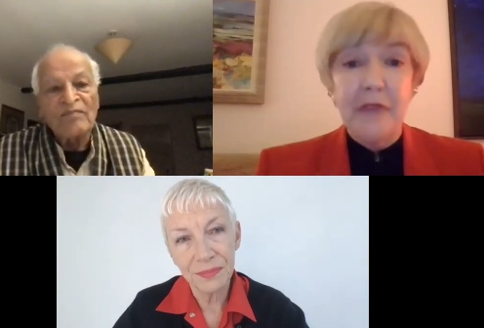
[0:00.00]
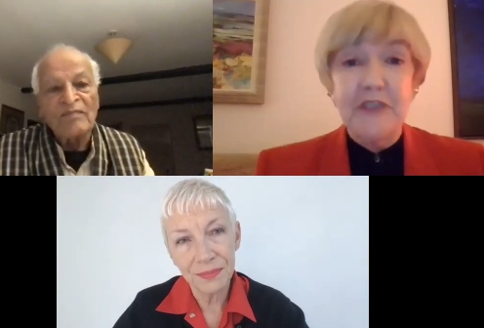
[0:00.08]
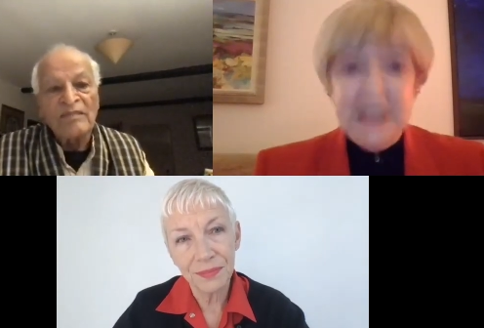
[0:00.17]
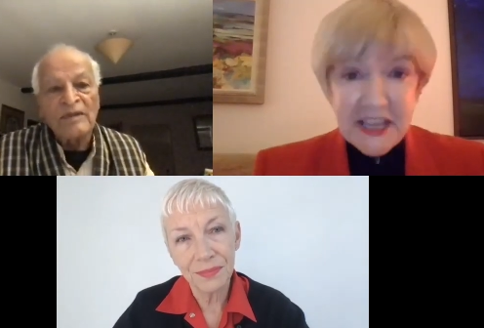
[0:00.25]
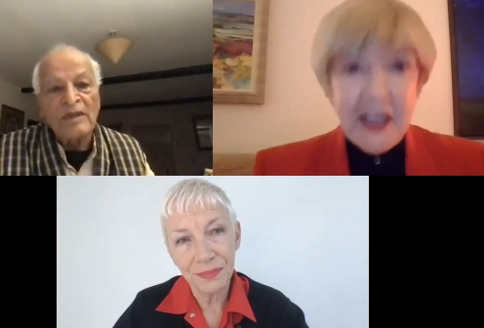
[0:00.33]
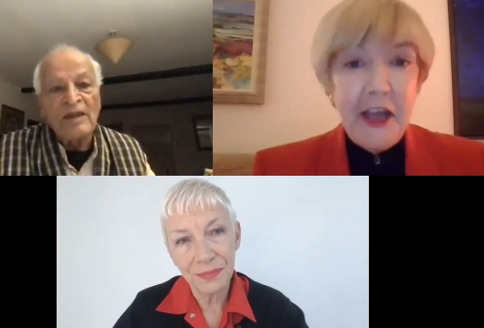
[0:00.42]
Speaker 1: to
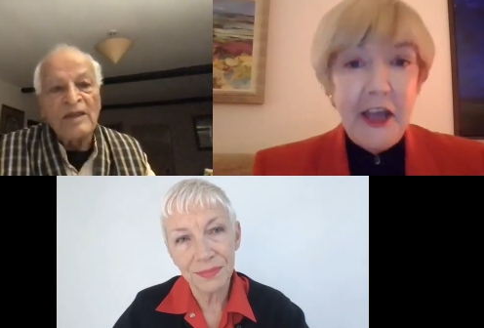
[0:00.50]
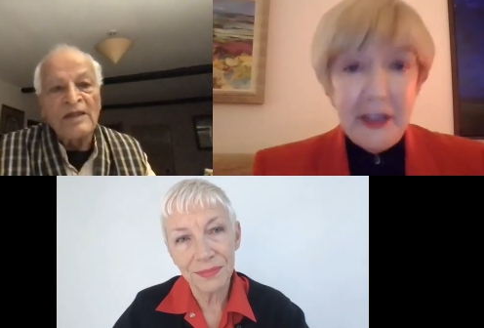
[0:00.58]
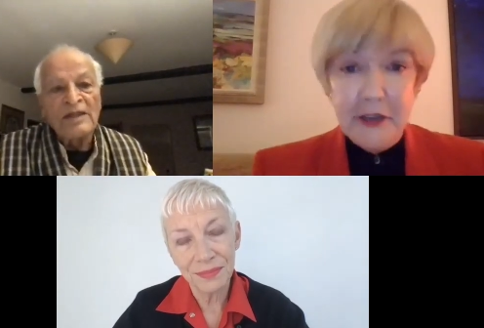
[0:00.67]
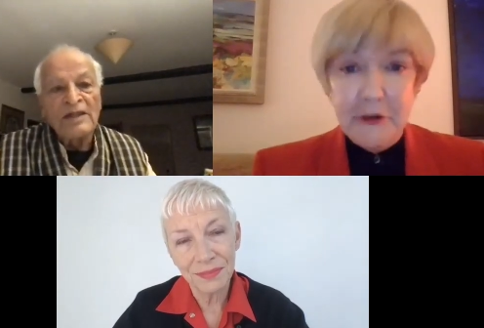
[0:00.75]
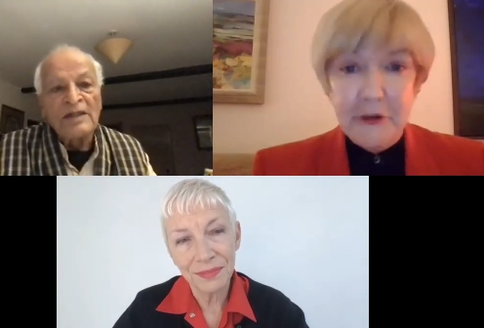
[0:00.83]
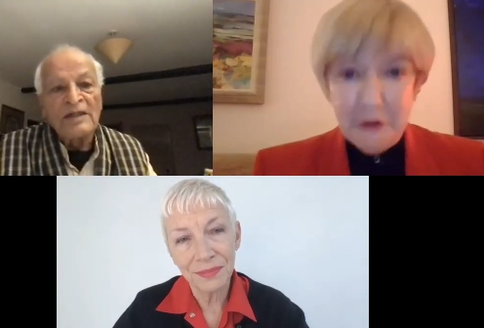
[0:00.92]
say, I
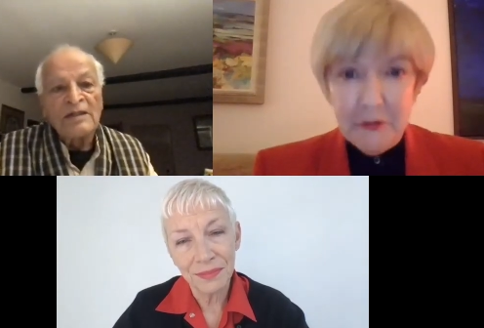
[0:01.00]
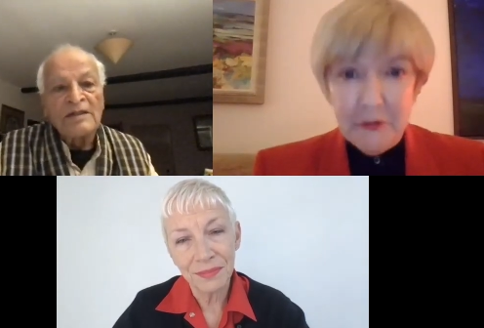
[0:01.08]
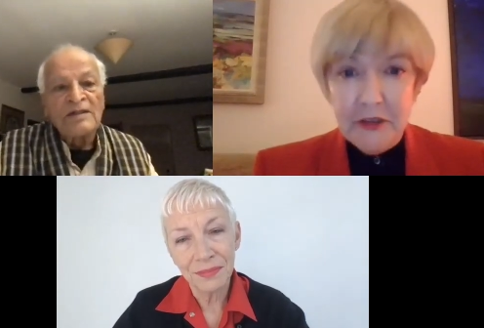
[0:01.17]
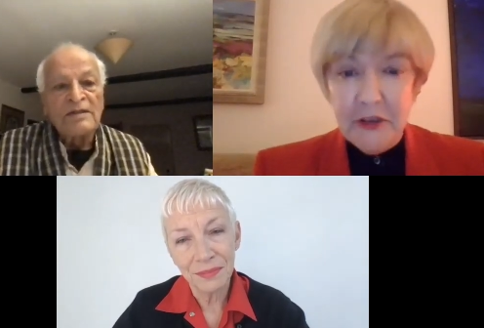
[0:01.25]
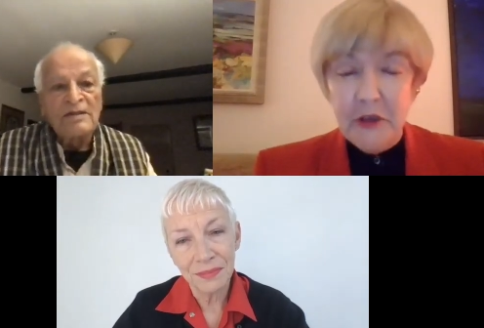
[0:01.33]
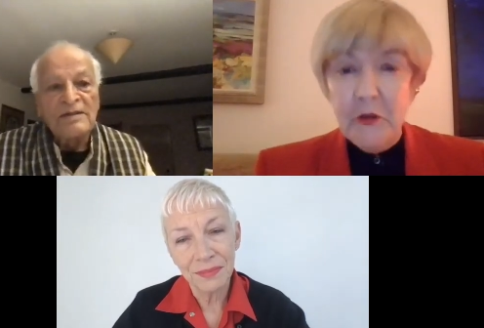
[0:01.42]
agree with
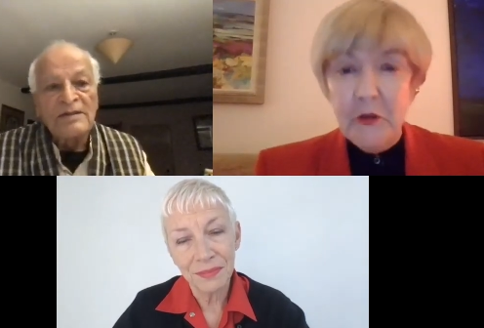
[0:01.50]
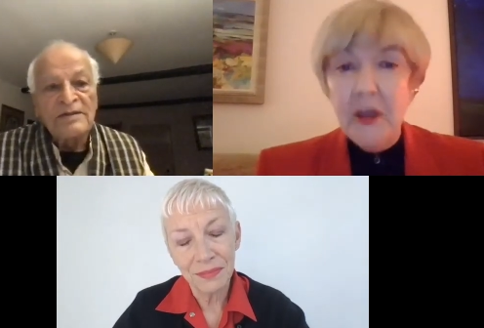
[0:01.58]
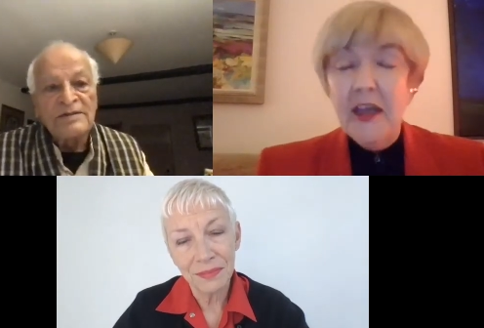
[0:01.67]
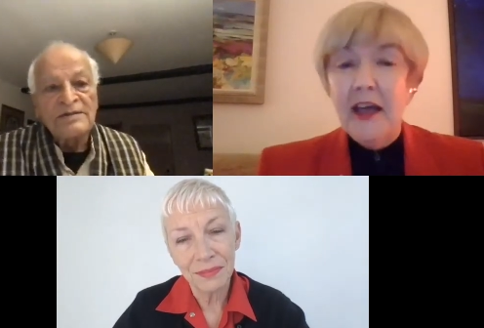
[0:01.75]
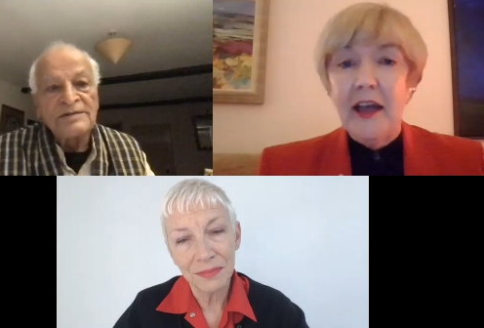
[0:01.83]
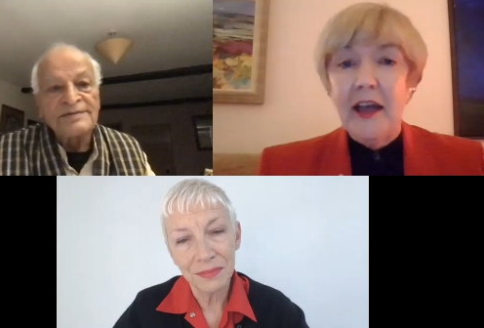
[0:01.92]
you.
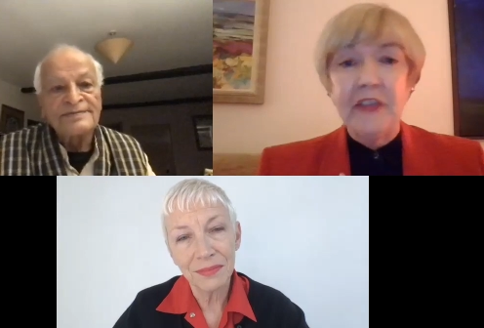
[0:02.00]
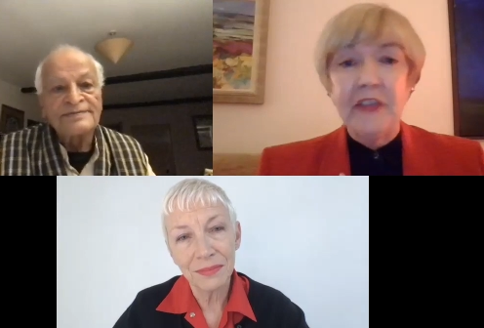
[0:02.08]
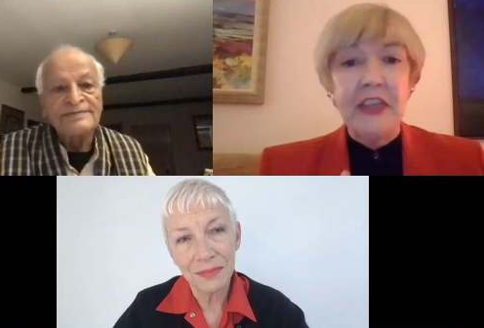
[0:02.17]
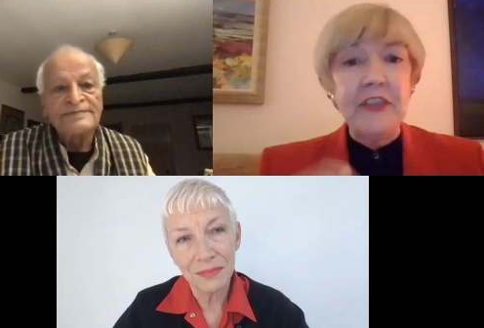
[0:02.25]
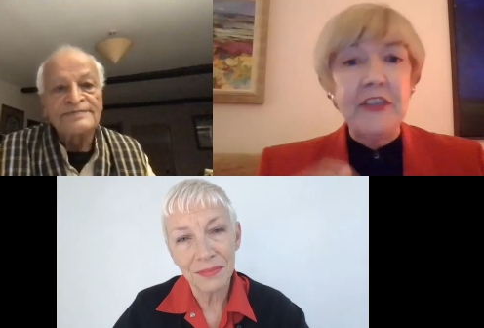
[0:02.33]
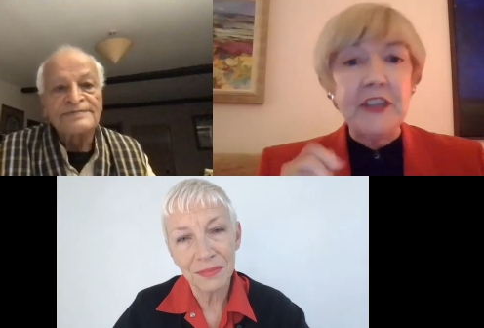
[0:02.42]
Uh, I
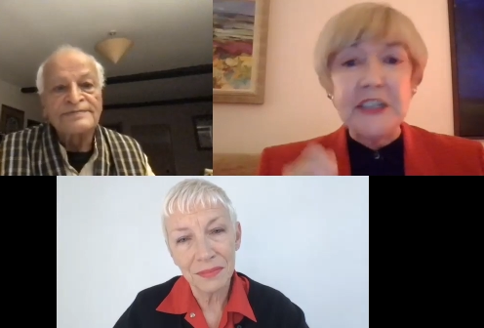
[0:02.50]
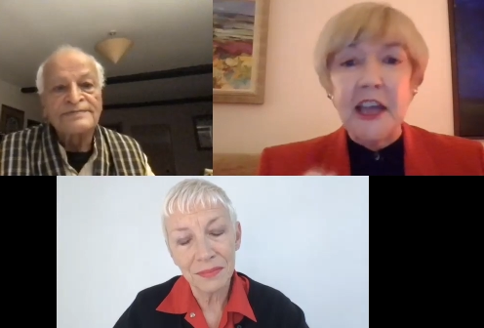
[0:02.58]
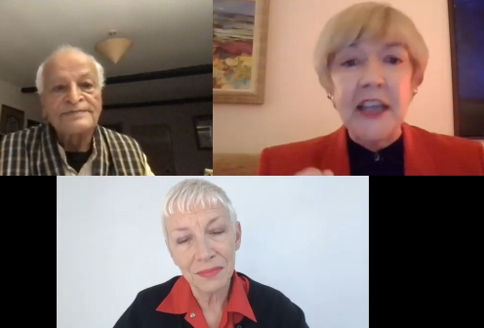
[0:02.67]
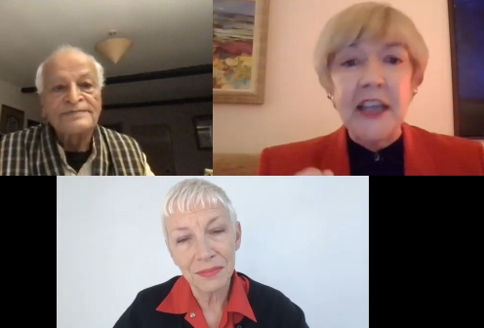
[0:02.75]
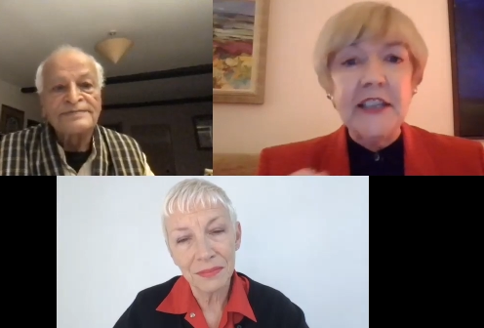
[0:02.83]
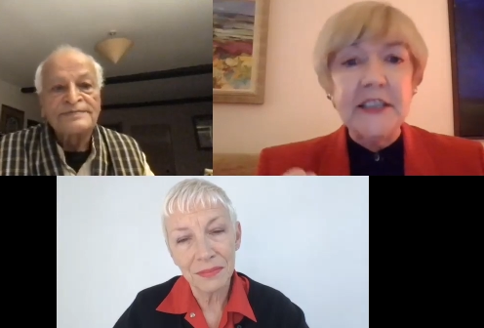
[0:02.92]
think the
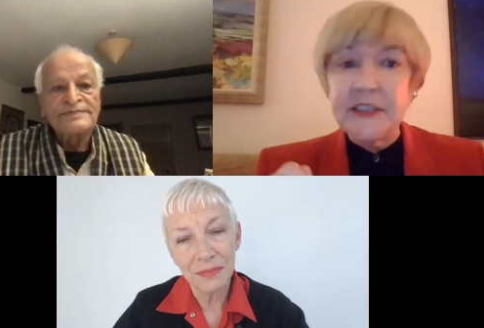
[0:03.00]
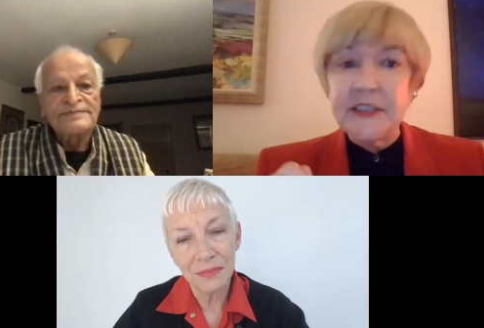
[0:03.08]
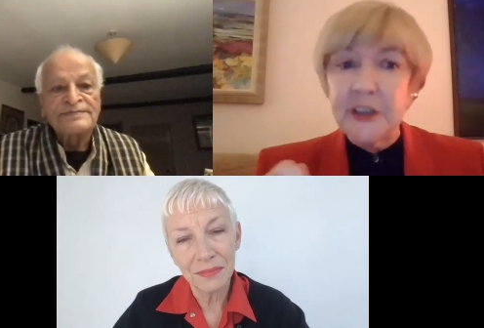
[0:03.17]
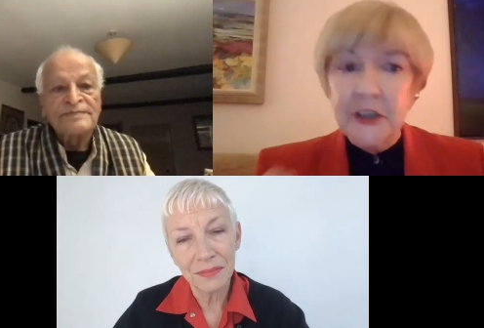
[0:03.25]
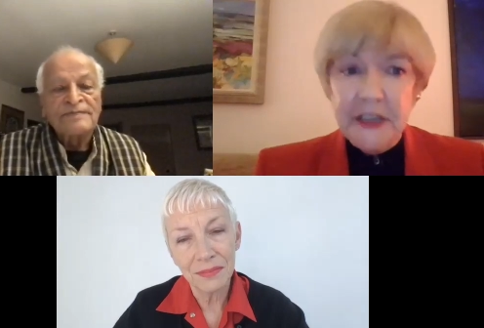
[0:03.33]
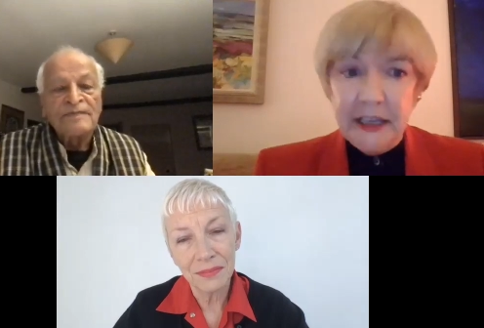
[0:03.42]
tide is
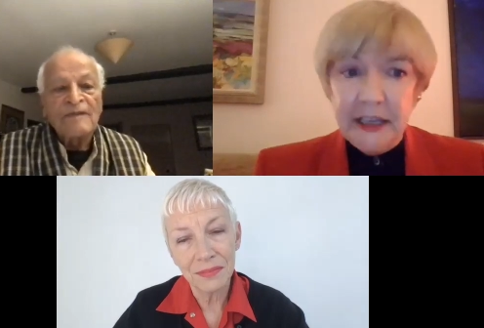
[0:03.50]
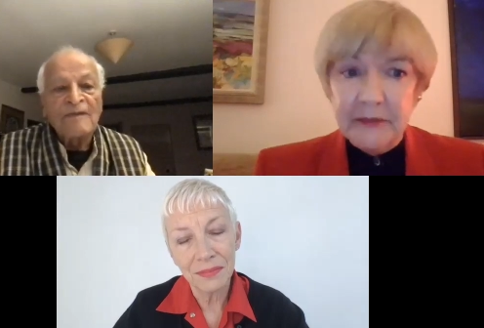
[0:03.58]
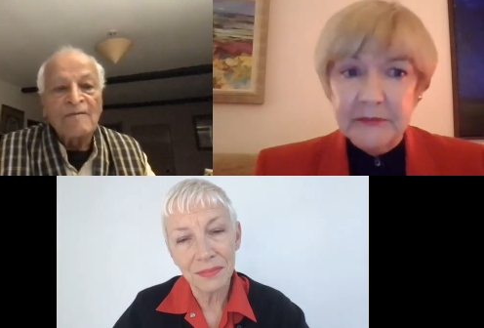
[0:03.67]
turning.